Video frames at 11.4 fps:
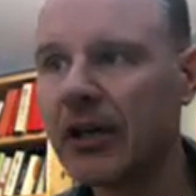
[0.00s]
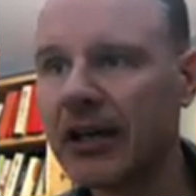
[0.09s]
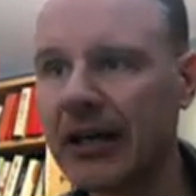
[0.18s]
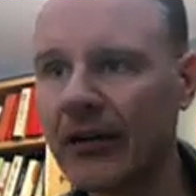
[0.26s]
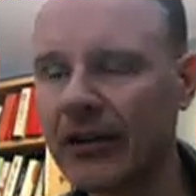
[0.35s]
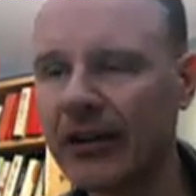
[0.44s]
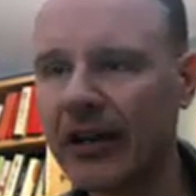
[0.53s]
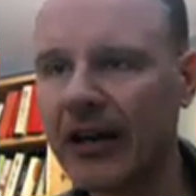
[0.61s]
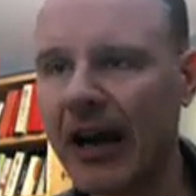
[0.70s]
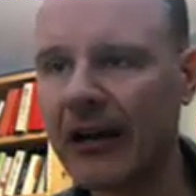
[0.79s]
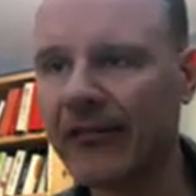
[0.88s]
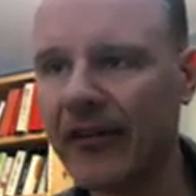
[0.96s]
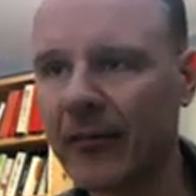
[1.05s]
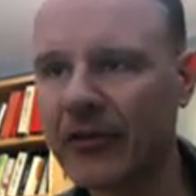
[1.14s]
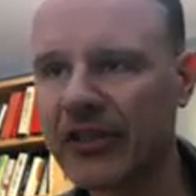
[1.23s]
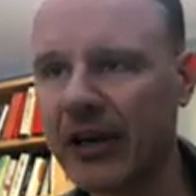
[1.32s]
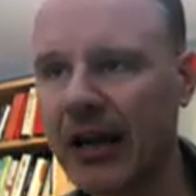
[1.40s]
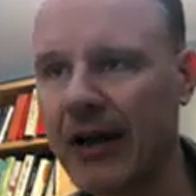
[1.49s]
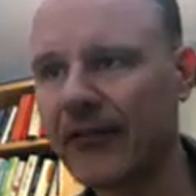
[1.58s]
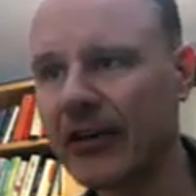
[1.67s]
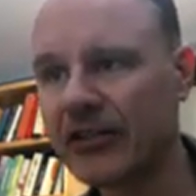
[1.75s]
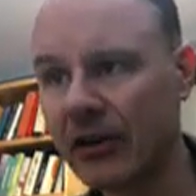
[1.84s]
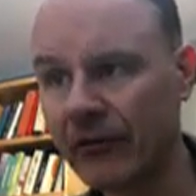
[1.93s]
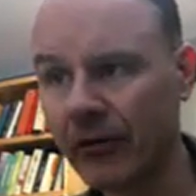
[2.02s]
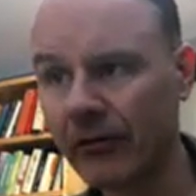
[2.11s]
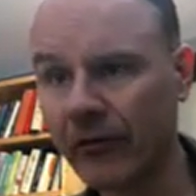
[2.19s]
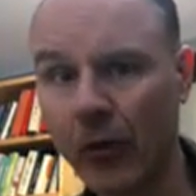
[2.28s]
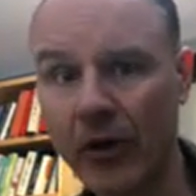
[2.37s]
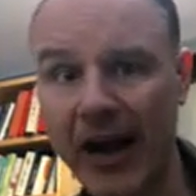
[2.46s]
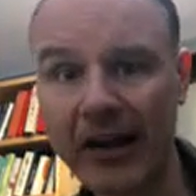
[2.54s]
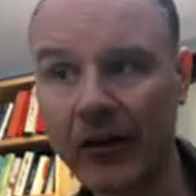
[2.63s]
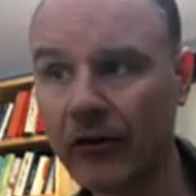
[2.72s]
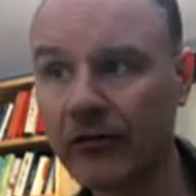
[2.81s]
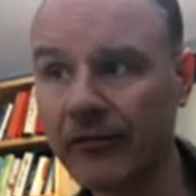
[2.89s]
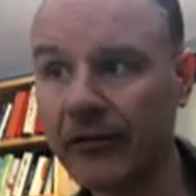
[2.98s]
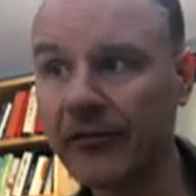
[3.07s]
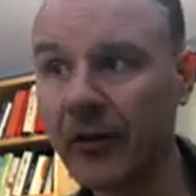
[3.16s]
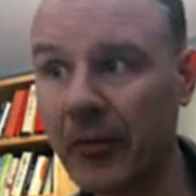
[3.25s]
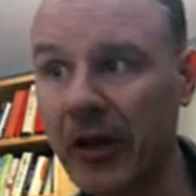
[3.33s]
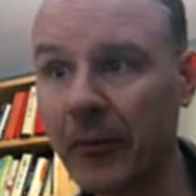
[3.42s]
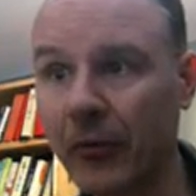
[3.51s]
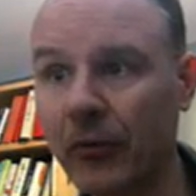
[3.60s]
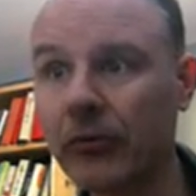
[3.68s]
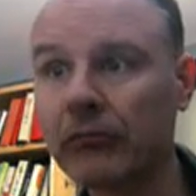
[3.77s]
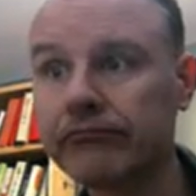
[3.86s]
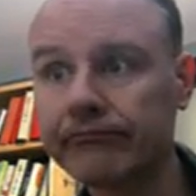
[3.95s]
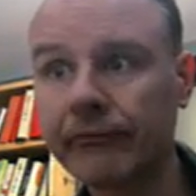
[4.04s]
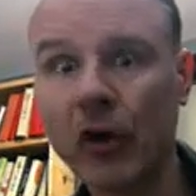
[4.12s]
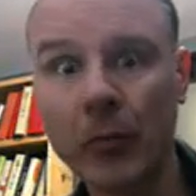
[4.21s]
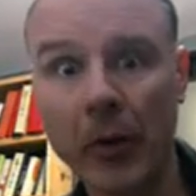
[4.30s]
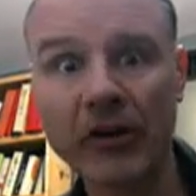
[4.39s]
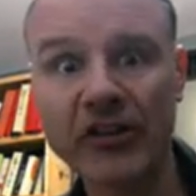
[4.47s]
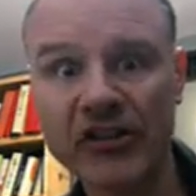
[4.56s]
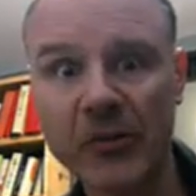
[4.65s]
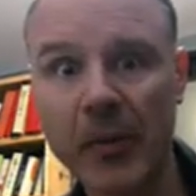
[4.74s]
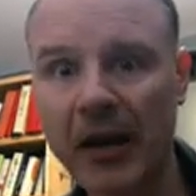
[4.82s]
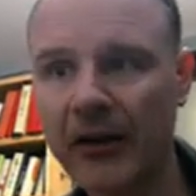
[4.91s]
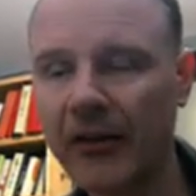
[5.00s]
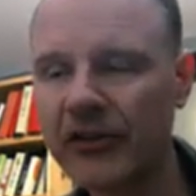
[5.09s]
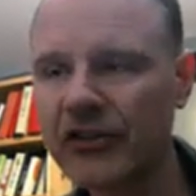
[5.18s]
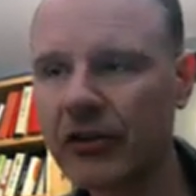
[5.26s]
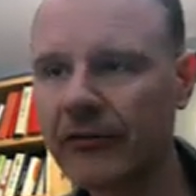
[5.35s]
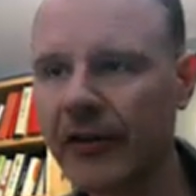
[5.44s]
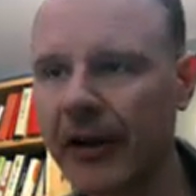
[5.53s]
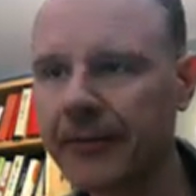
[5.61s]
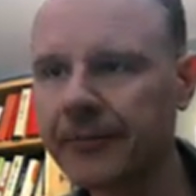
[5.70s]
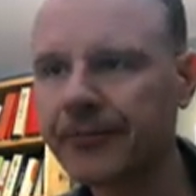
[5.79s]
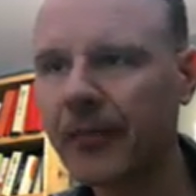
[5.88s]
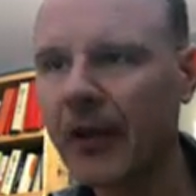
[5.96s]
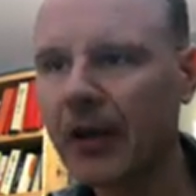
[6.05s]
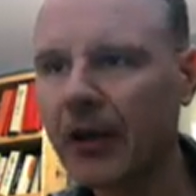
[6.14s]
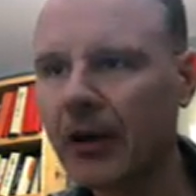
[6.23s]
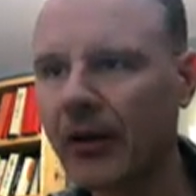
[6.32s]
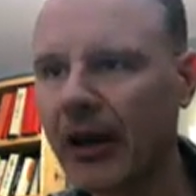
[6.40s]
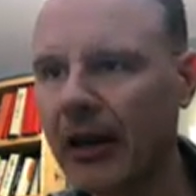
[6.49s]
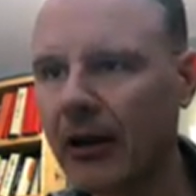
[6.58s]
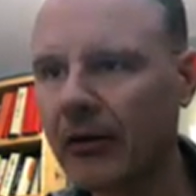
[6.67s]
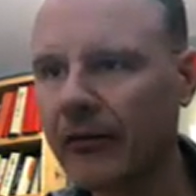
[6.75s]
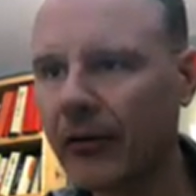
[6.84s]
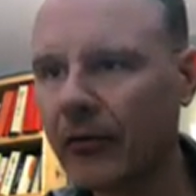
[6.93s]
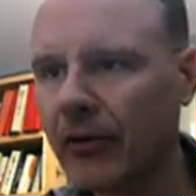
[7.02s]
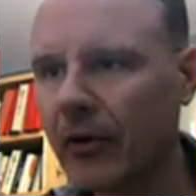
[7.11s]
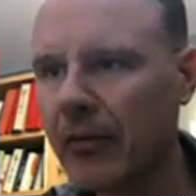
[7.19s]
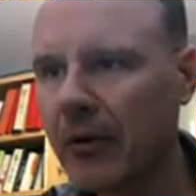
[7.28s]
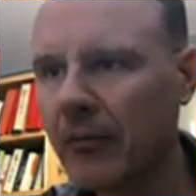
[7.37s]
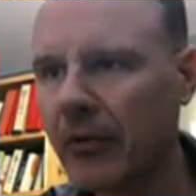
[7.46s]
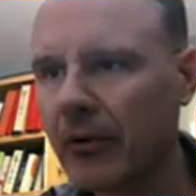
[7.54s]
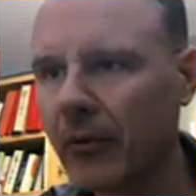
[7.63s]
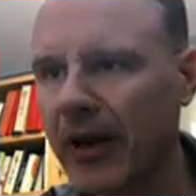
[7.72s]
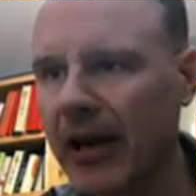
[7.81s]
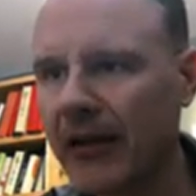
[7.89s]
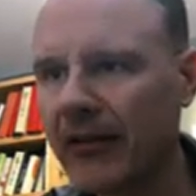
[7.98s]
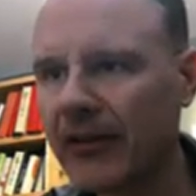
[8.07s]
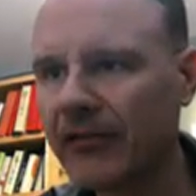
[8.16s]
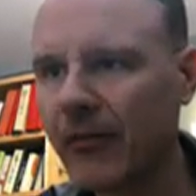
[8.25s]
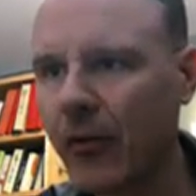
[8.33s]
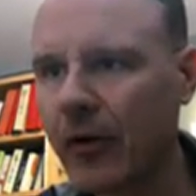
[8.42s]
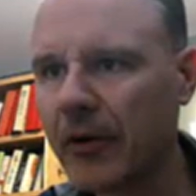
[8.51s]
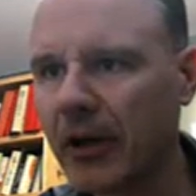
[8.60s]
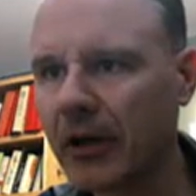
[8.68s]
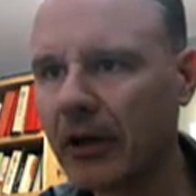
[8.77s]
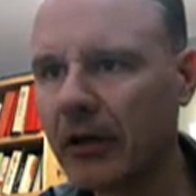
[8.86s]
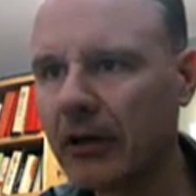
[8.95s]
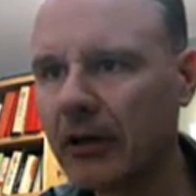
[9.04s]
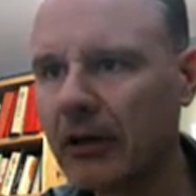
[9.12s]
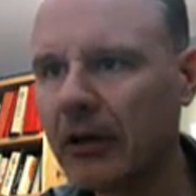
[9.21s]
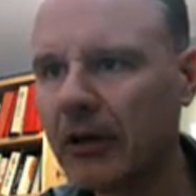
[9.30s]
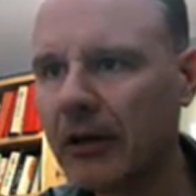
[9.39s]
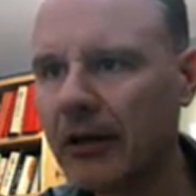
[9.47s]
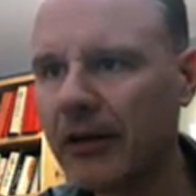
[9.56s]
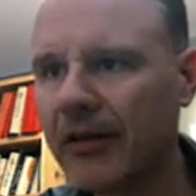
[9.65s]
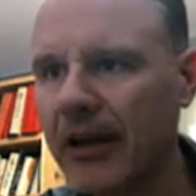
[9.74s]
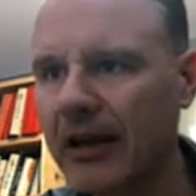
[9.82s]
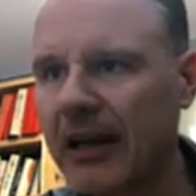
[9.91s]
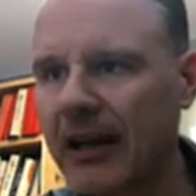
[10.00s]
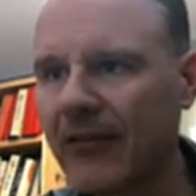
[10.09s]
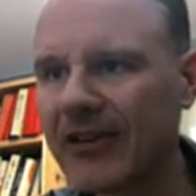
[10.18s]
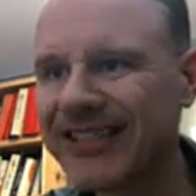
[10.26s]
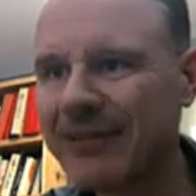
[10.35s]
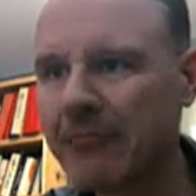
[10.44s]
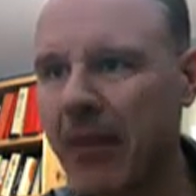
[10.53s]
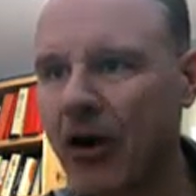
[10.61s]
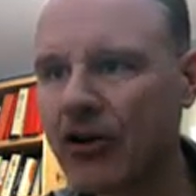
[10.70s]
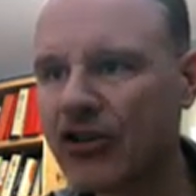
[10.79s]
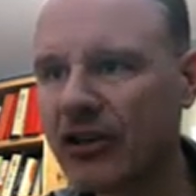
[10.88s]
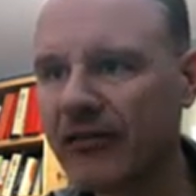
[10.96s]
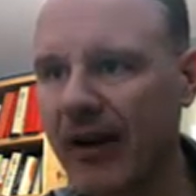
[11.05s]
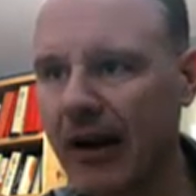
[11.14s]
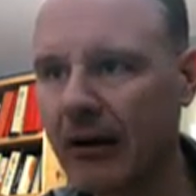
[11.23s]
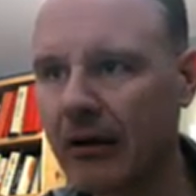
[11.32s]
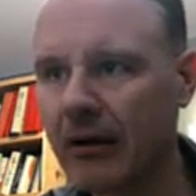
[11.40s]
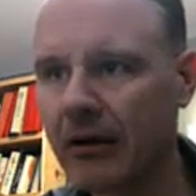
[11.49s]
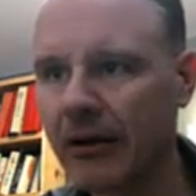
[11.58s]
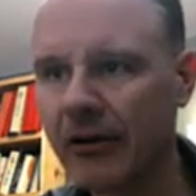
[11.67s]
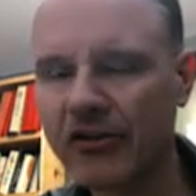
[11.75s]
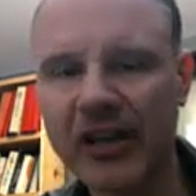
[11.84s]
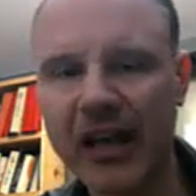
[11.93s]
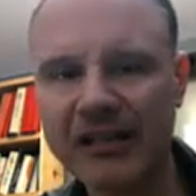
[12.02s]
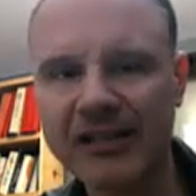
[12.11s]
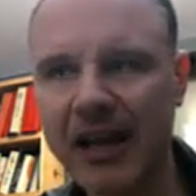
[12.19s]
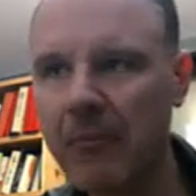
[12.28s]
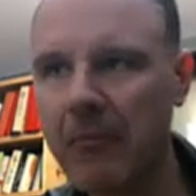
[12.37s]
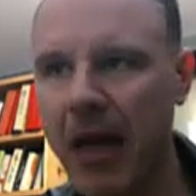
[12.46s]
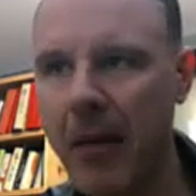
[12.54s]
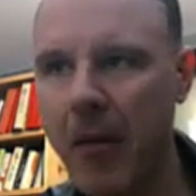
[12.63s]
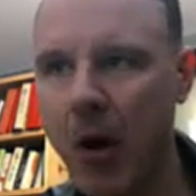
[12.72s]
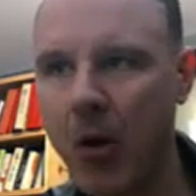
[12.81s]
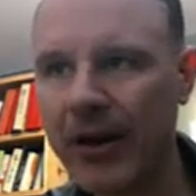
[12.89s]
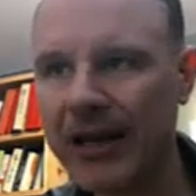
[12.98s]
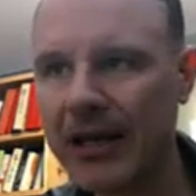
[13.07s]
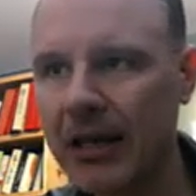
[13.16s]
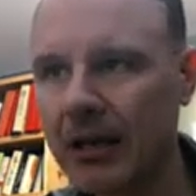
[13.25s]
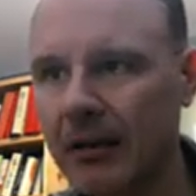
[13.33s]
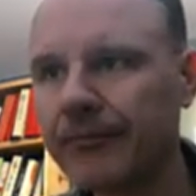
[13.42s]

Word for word: Calculate a 95% confidence interval for 850 people who participated in the survey. Okay, now if you remember, we had this formula that gave us the margin of error. Usually I say MOE,